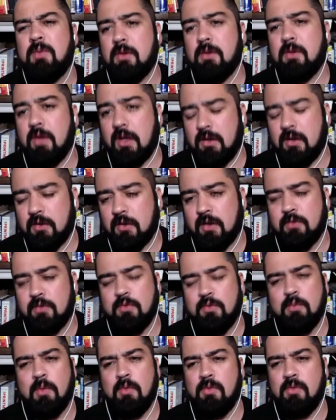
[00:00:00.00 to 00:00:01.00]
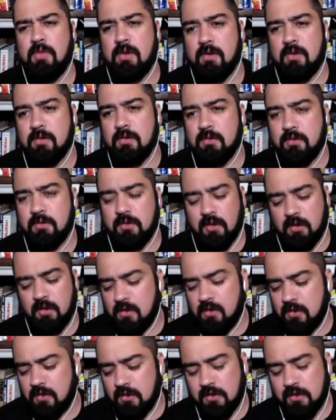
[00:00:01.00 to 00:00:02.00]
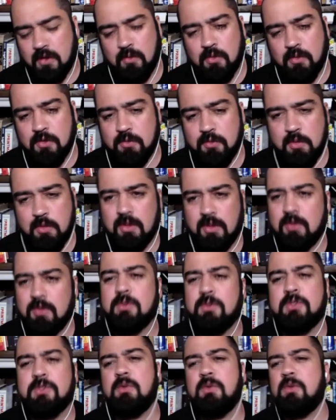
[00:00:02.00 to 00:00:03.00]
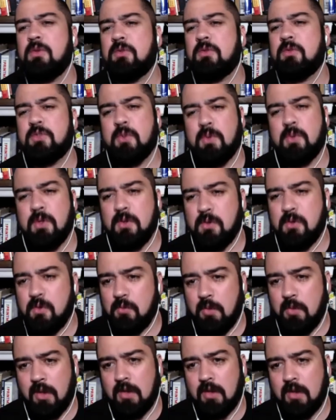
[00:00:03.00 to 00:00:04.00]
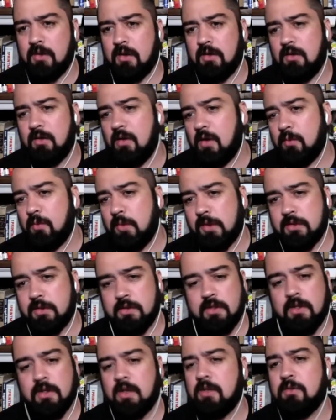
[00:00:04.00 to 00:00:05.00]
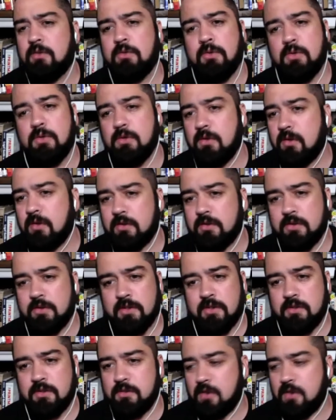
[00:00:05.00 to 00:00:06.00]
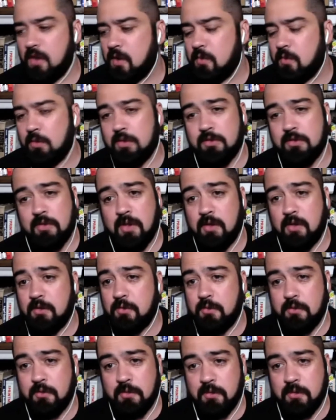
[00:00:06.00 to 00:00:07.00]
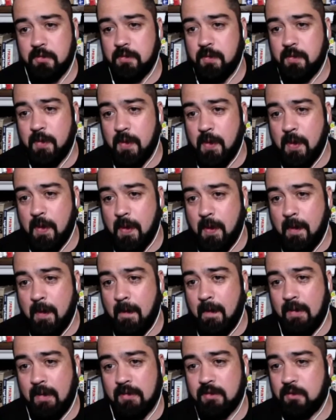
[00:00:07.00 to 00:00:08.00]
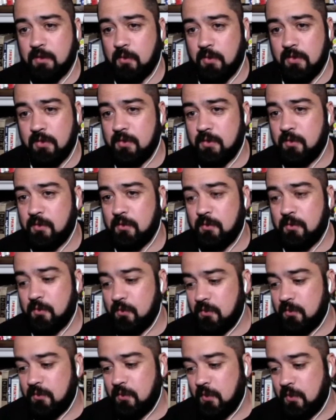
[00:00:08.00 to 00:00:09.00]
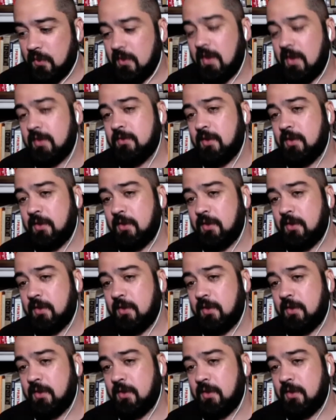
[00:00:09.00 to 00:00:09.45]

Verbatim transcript: I look like from over there?" You're like, "Oh, you look like one of those people." Like, "Well, so you, so do you, man." Like, "No, nah, I'm Mexican." Like, "Do you look just as Arab as they do, dude." I was like, "Whether you don't realize that or